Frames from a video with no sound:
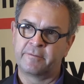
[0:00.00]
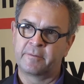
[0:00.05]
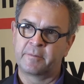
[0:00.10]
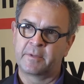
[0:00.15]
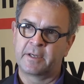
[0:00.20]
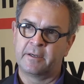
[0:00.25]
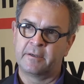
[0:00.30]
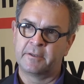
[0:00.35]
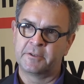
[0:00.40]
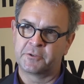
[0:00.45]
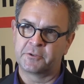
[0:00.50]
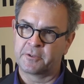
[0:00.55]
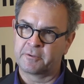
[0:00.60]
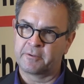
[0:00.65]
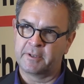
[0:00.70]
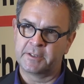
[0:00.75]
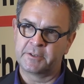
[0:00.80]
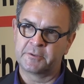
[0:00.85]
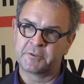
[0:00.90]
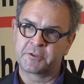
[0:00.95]
from college or
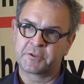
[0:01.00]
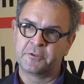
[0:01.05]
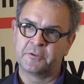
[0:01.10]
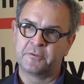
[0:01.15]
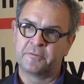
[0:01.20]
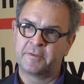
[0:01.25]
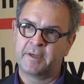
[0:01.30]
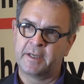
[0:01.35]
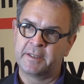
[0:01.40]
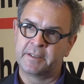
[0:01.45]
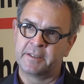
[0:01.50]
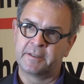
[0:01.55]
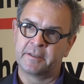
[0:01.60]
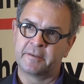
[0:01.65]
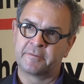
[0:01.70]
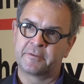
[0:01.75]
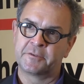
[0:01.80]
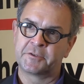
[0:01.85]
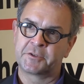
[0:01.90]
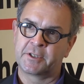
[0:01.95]
graduate school, finding
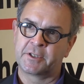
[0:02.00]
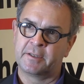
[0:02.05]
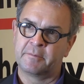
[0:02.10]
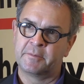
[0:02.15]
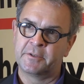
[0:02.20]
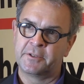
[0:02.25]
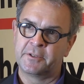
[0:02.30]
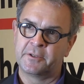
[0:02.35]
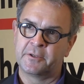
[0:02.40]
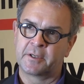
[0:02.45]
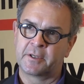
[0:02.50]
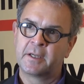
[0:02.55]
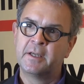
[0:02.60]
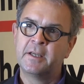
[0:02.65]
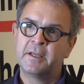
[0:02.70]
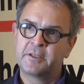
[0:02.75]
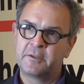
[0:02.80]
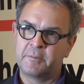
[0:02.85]
their first job in New York,